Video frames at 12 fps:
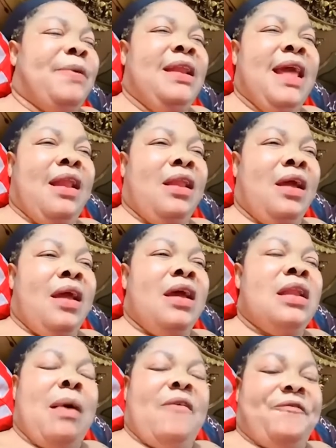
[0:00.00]
billion.
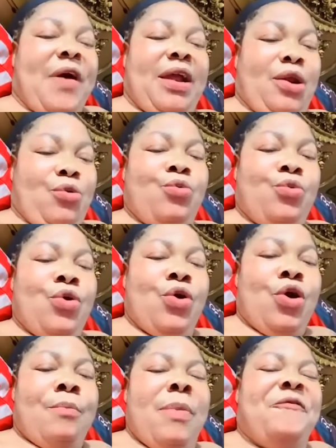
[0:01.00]
Na ma final.
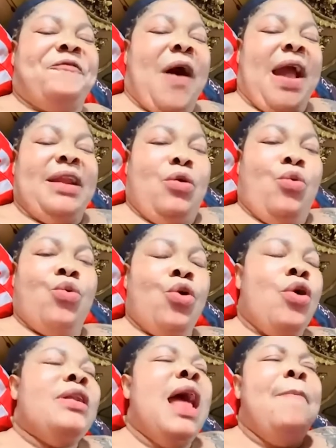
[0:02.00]
Me final
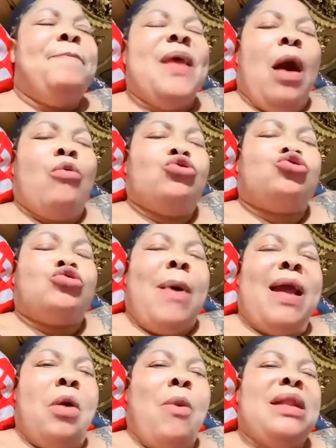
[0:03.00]
na bia wo
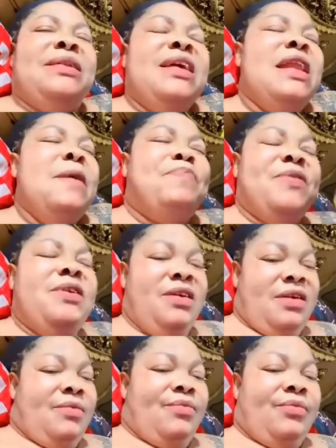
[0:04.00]
suma ya wade ni bi
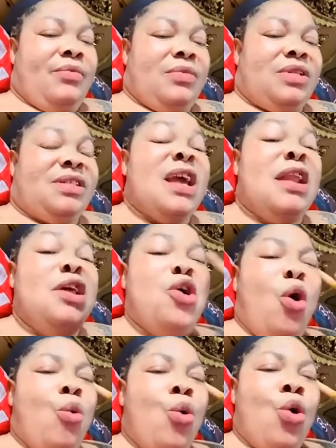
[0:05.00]
ti ni
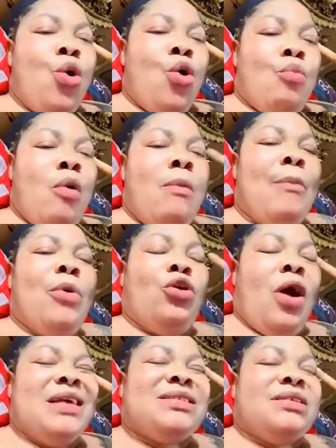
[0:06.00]
yo mo ma mo
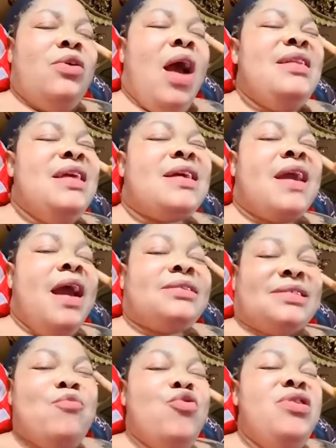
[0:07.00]
lawyers no
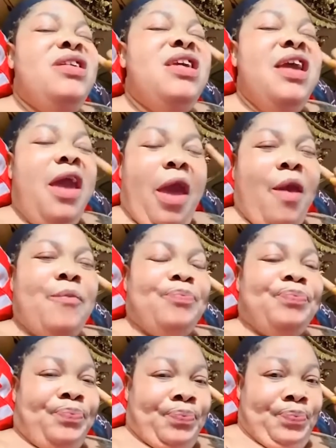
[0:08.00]
educate mu ye
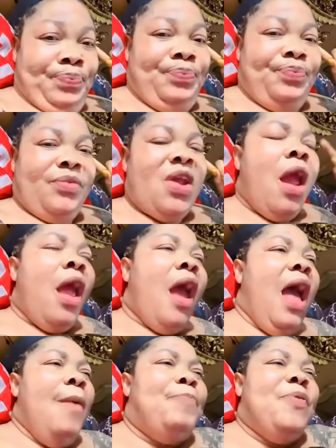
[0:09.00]
hm
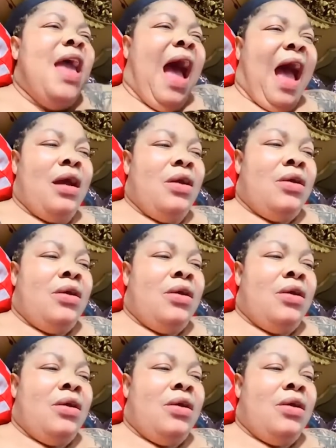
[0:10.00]
e bia